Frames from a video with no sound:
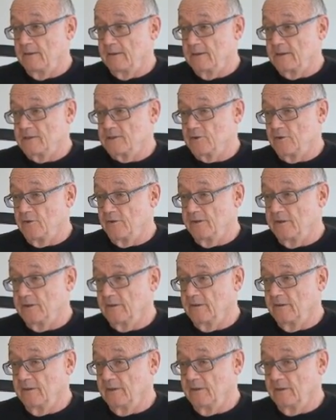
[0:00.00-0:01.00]
So
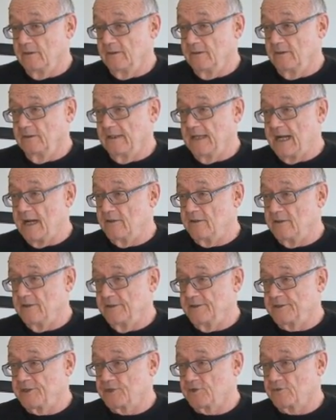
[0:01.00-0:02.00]
the louder
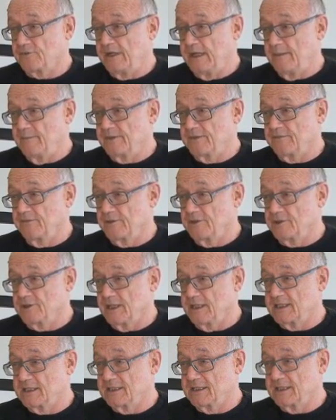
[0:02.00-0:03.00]
the screams for
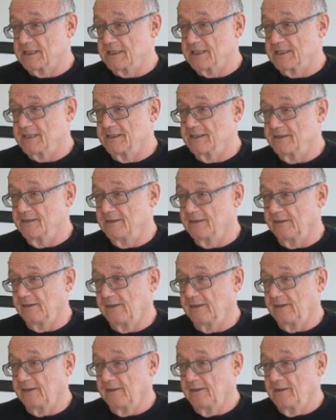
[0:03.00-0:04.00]
justice,
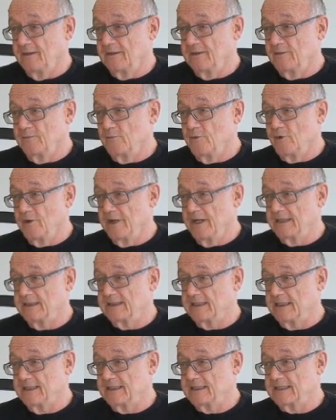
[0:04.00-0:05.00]
the more
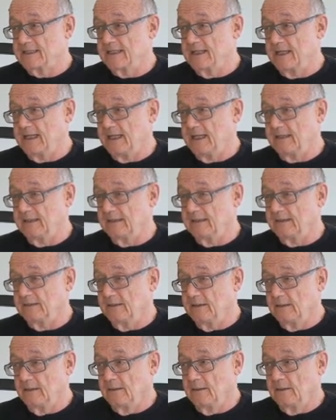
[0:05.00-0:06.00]
intense the hate,
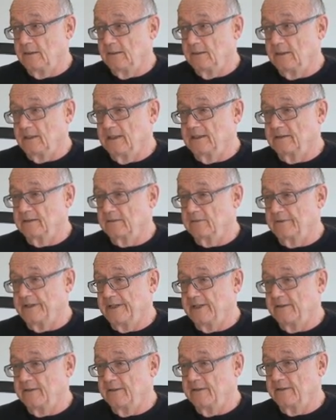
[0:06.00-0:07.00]
and the
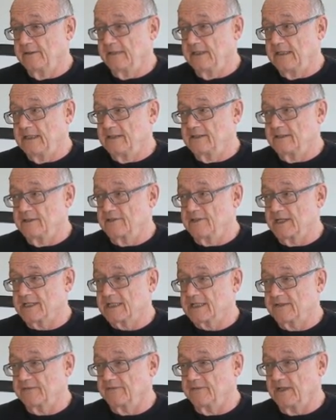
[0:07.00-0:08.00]
greater the need to
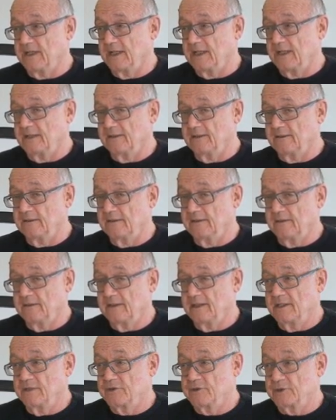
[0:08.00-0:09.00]
justify it
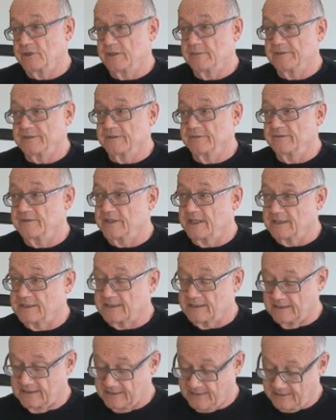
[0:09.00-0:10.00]
in terms of
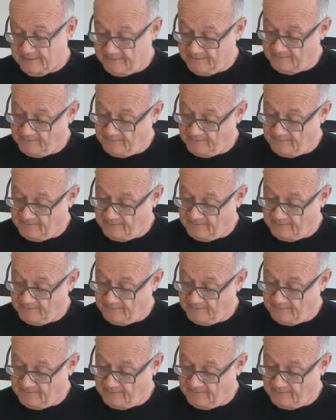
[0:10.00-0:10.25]
justice.